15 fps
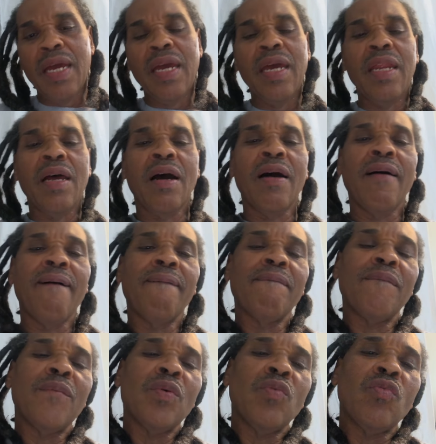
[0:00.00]
And uh,
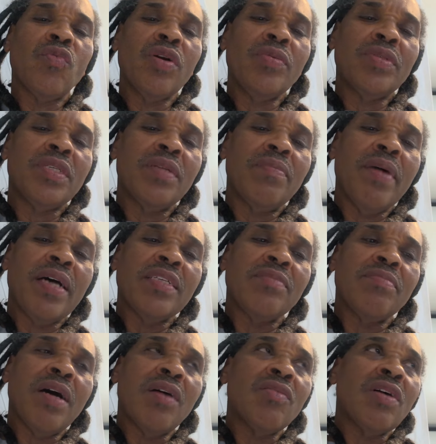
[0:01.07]
we was in Magic
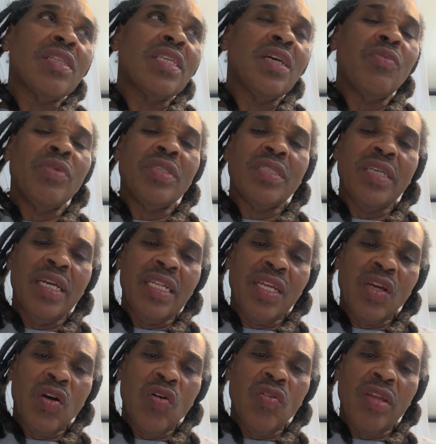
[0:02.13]
Mountain. I think we stayed
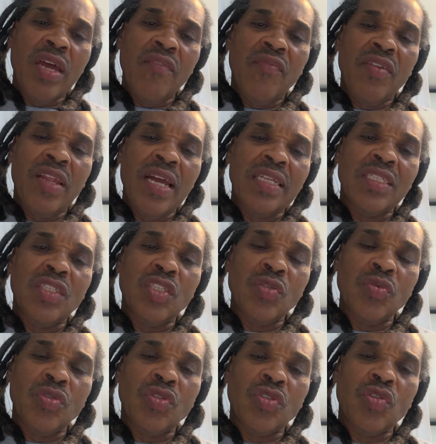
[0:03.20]
there all night for like this. It
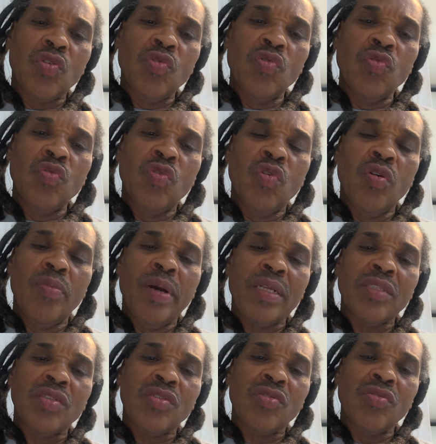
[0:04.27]
was a school, going back
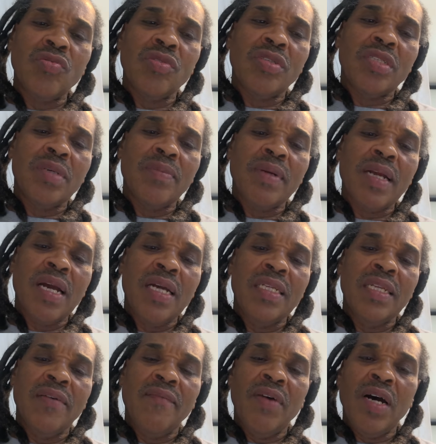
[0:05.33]
to school to some kind
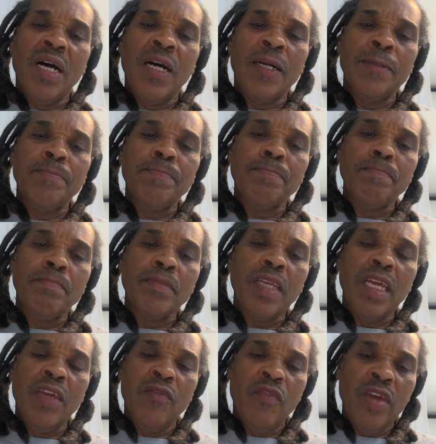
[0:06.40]
of uh,
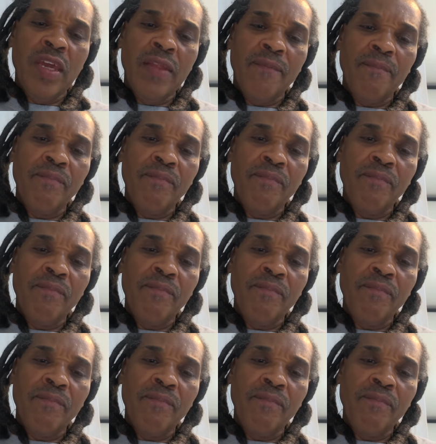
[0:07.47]
event.